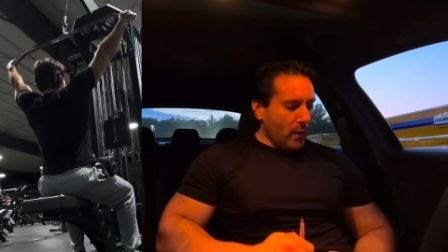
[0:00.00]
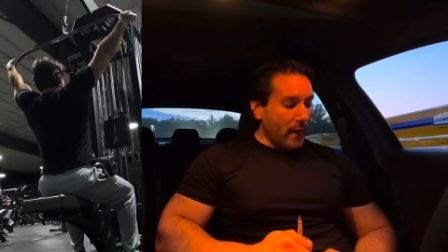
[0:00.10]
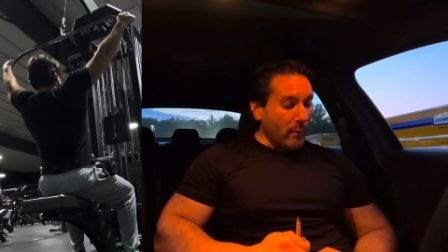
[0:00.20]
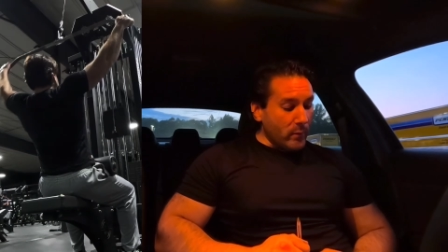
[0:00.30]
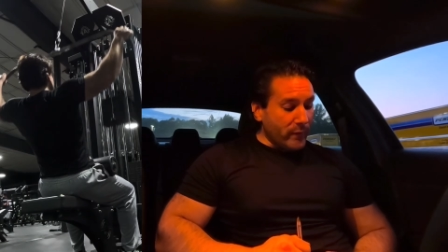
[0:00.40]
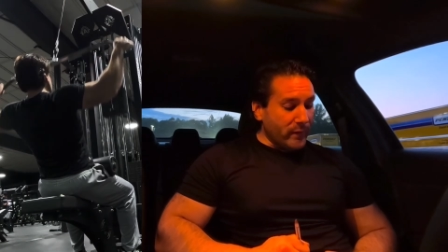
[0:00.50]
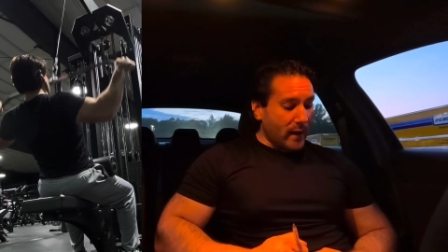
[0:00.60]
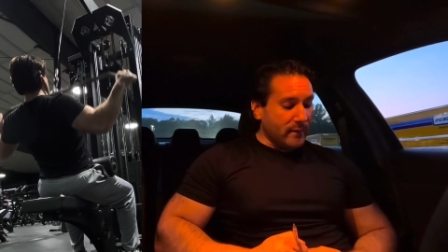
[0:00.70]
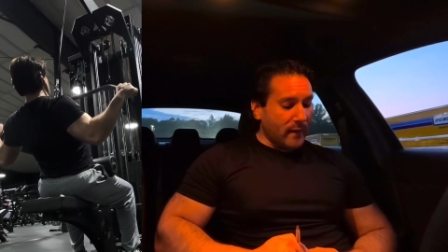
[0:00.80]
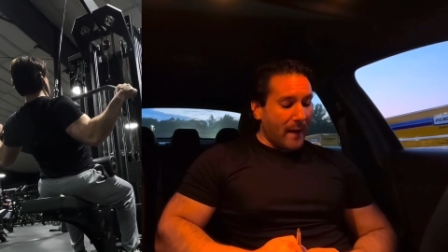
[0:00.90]
Then we moved it
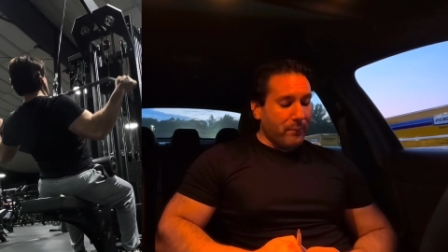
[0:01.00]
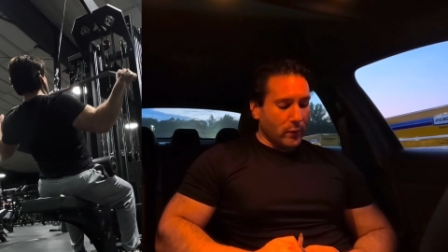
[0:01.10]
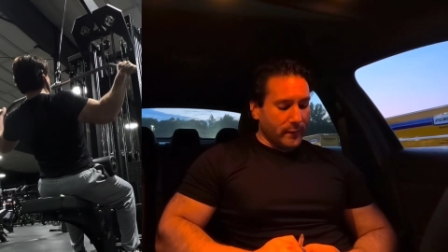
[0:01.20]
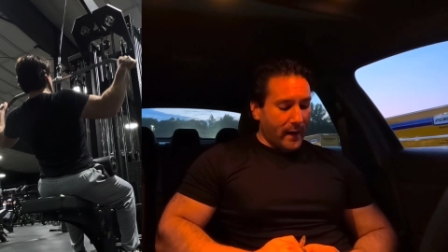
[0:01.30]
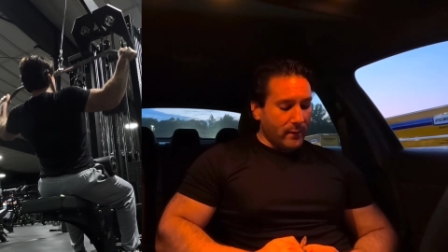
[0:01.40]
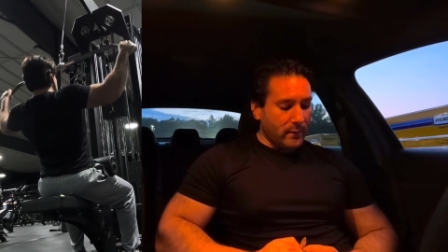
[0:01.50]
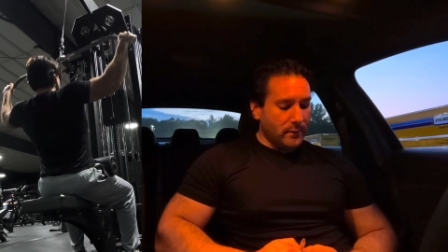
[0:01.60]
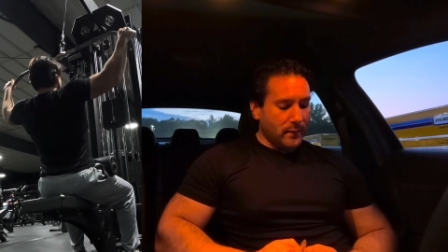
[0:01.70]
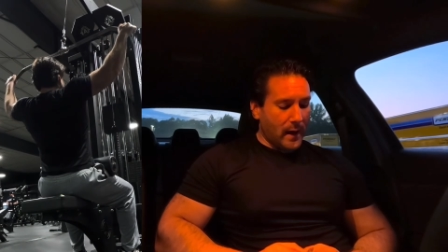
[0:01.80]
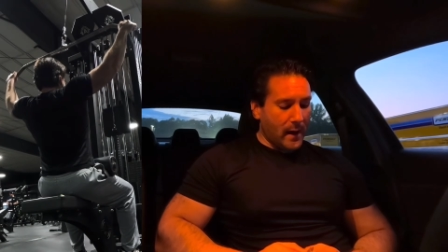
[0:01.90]
on to lat pull down.
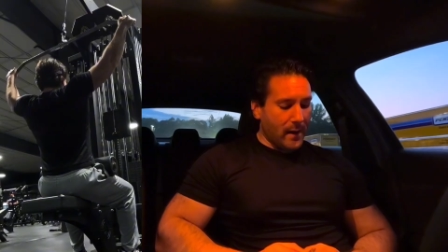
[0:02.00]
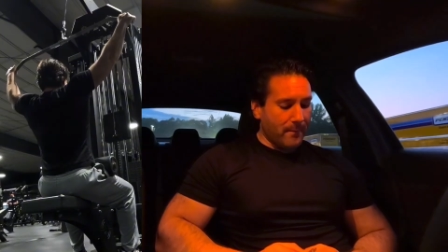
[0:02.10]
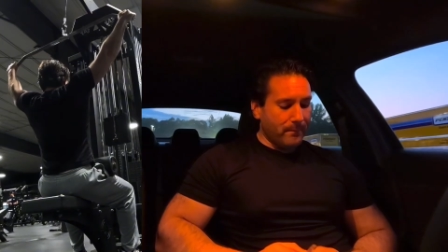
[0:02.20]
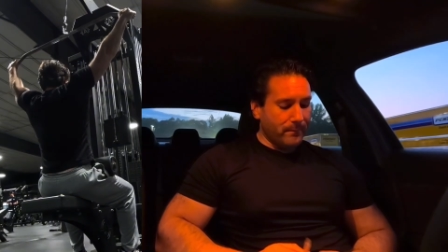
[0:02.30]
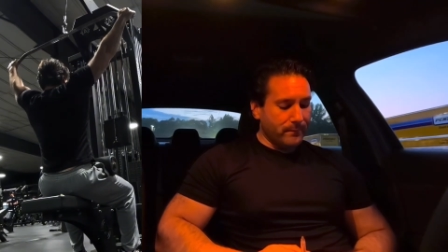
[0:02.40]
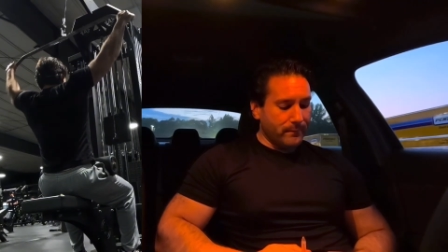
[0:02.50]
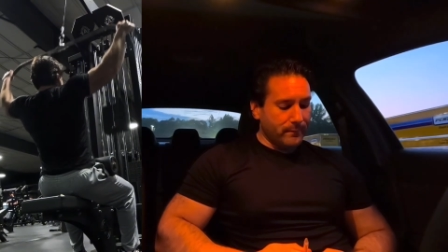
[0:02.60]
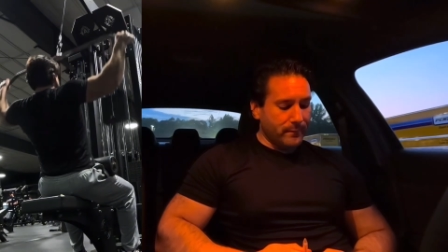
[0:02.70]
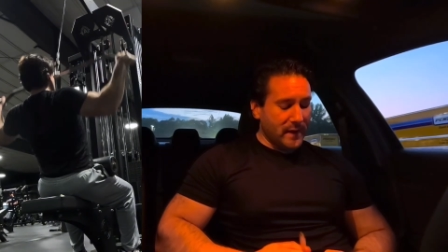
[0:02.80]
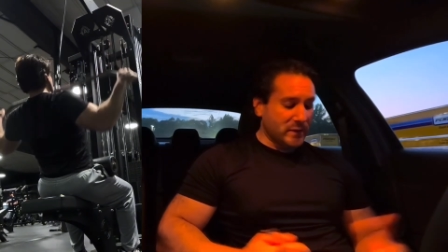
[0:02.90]

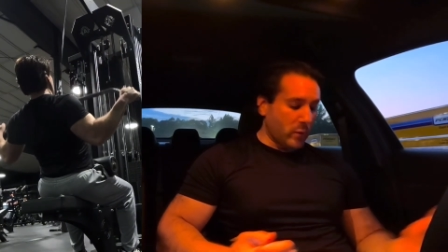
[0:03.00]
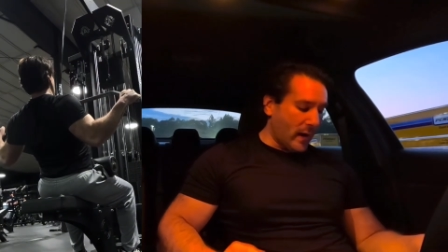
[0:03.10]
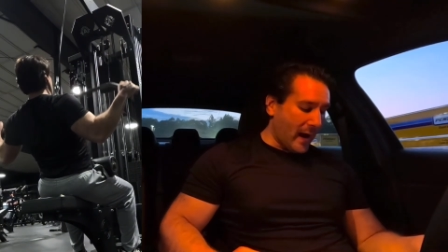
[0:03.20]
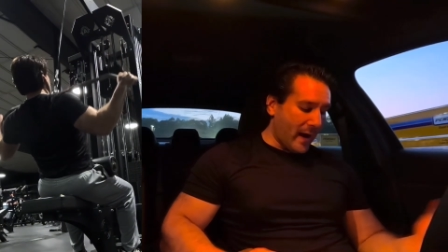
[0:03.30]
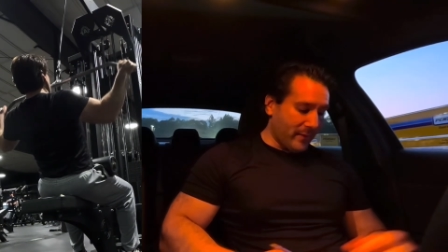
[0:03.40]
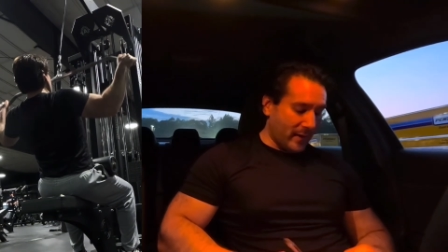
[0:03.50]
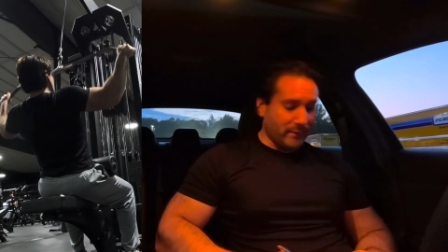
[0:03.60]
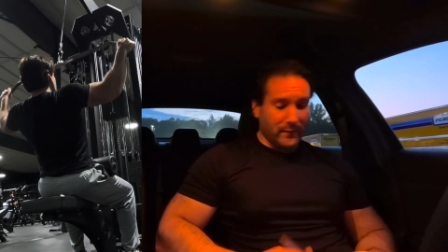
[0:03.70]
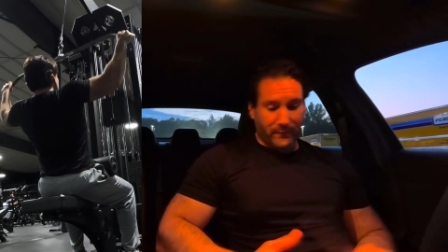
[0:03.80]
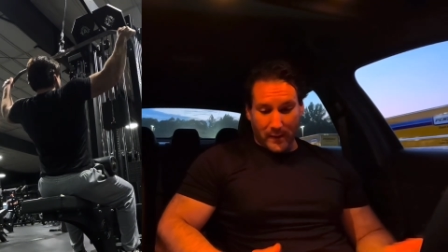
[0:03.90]
This one,
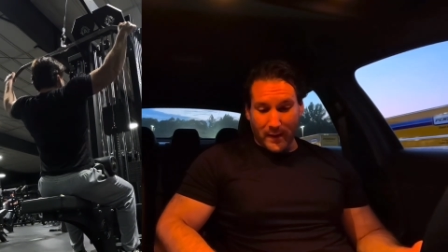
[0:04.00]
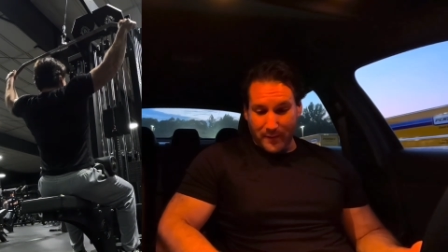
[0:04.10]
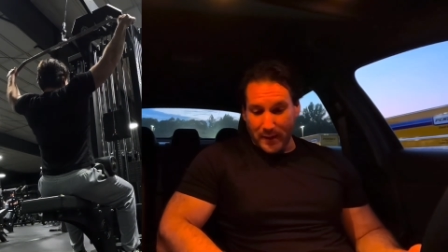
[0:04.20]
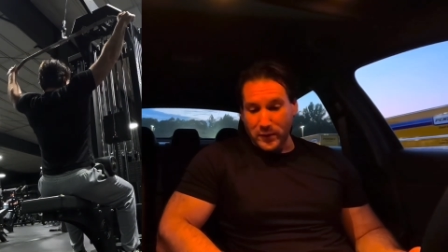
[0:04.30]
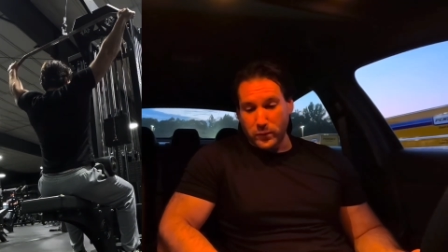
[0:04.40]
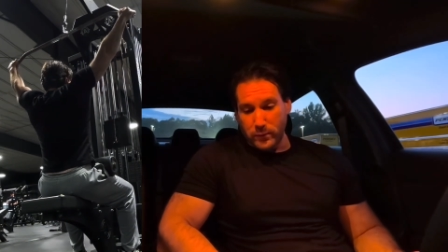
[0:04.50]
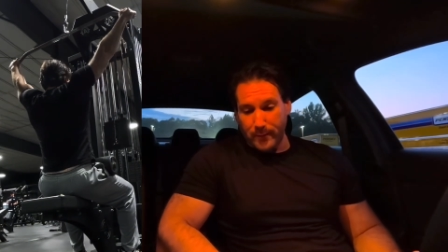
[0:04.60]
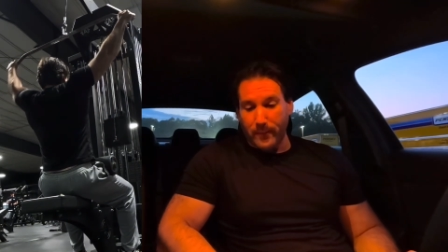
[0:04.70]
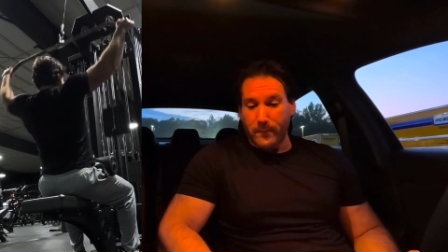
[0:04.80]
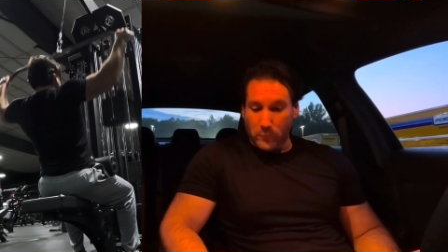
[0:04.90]
this
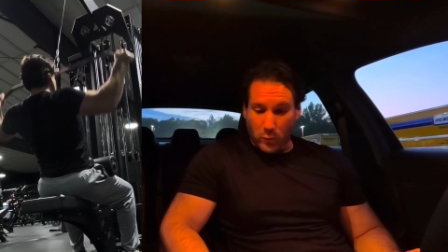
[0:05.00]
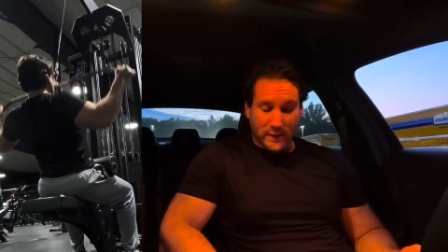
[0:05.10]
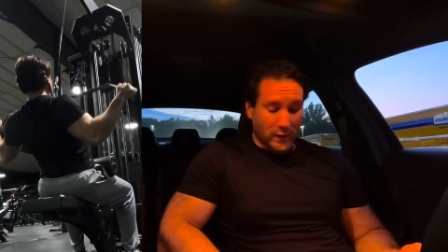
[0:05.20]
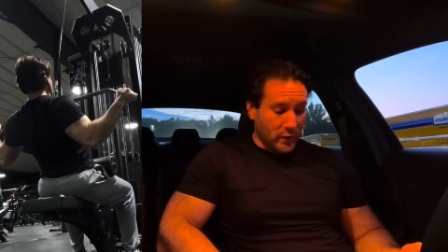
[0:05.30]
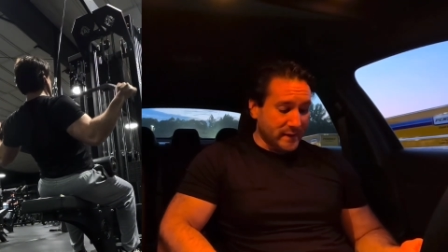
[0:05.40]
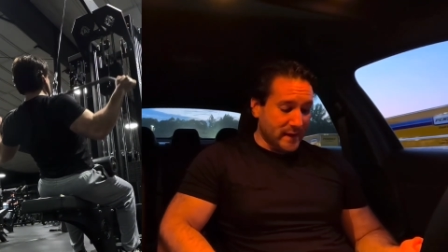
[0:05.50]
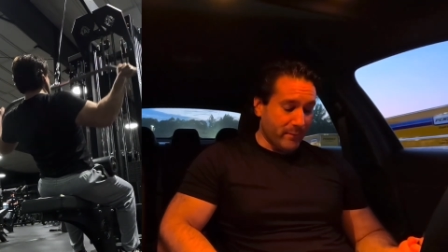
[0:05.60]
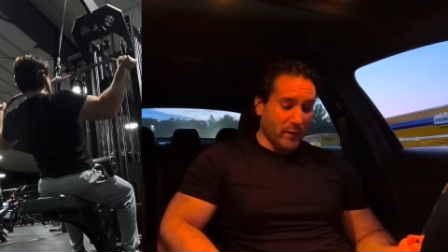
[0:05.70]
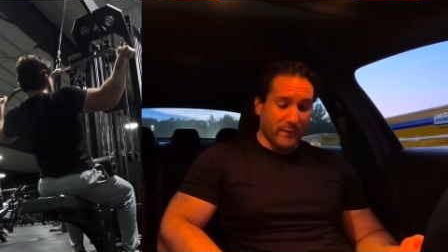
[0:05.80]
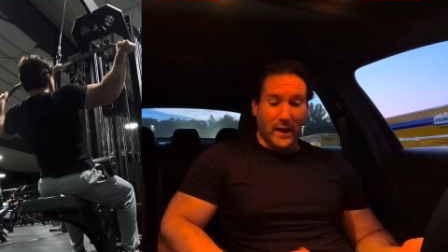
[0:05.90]
was a good
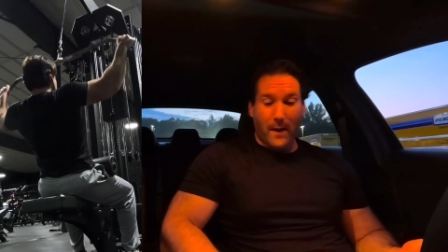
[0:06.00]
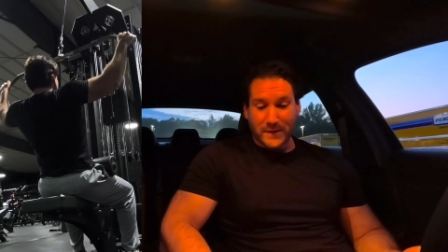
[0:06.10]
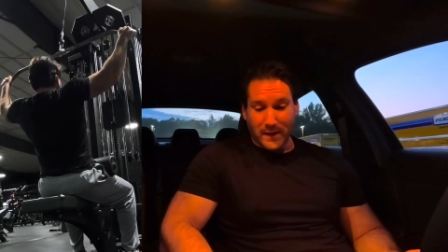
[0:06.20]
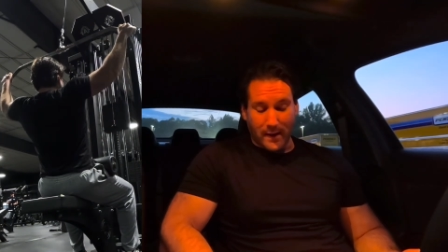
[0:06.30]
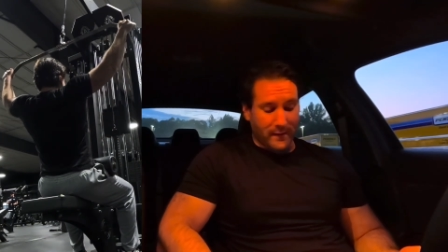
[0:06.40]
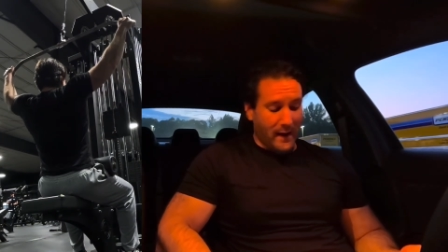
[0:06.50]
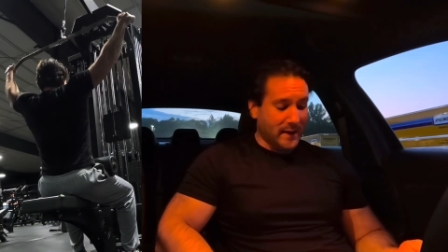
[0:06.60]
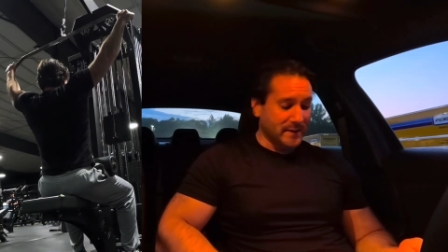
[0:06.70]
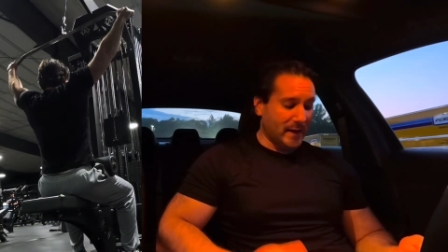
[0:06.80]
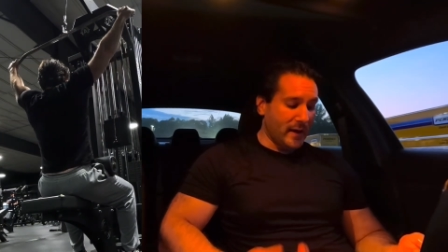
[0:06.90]
example of the opposite end of
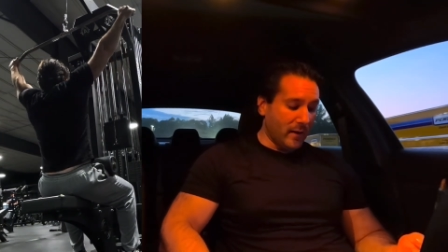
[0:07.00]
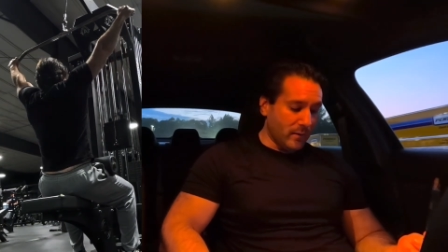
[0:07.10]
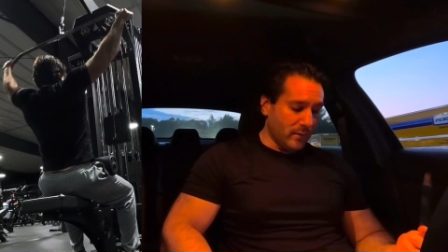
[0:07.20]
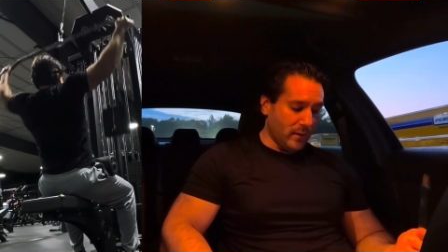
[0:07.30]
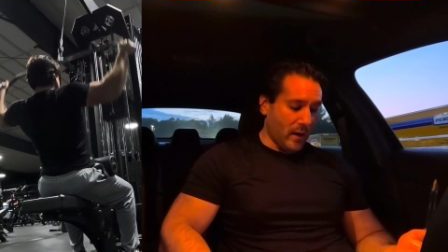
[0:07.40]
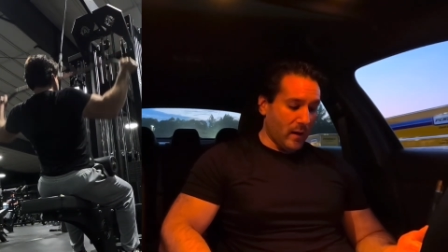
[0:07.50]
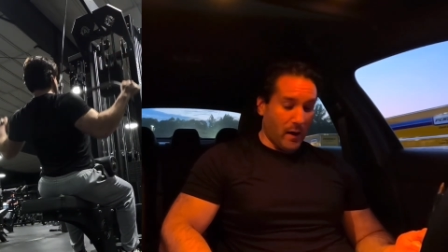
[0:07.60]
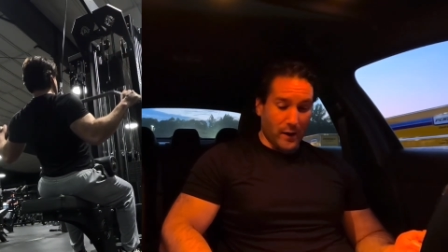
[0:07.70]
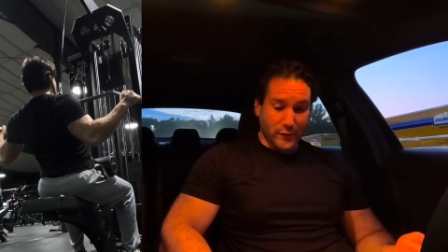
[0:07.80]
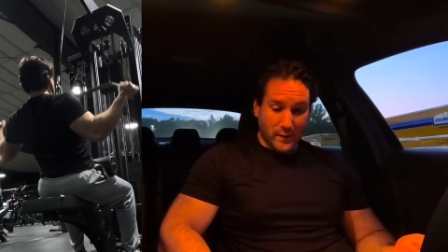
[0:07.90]
that, because I hit
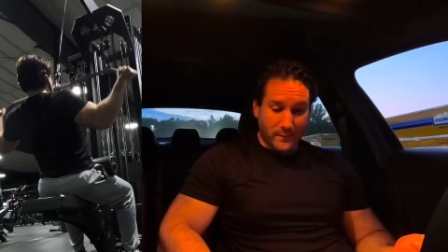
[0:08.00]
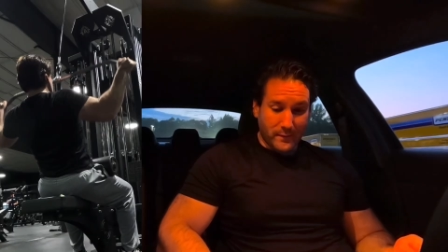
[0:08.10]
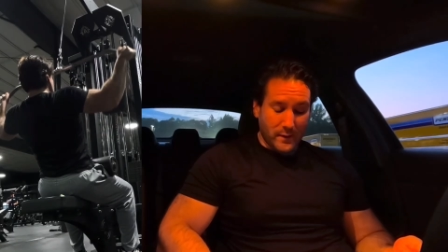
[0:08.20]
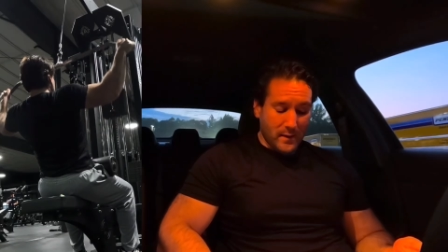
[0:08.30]
100,